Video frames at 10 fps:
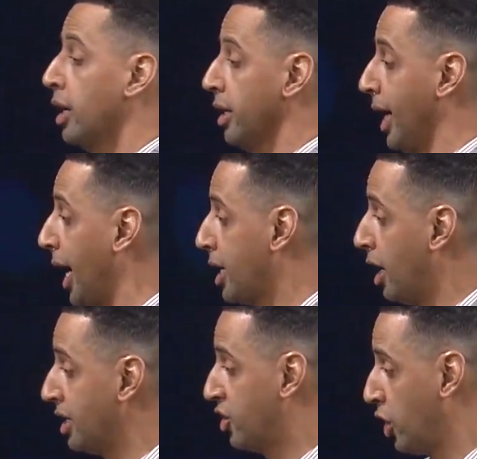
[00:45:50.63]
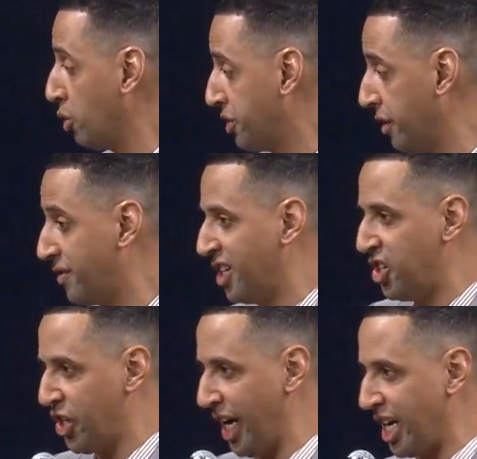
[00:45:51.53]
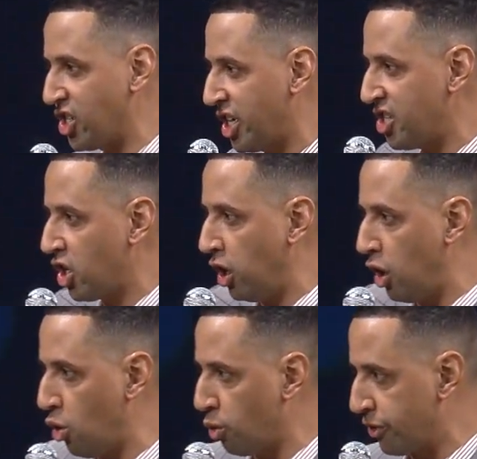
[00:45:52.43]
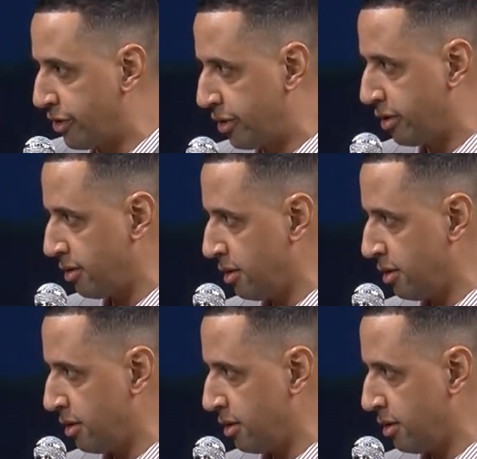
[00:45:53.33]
God caused Joseph to change his clothes.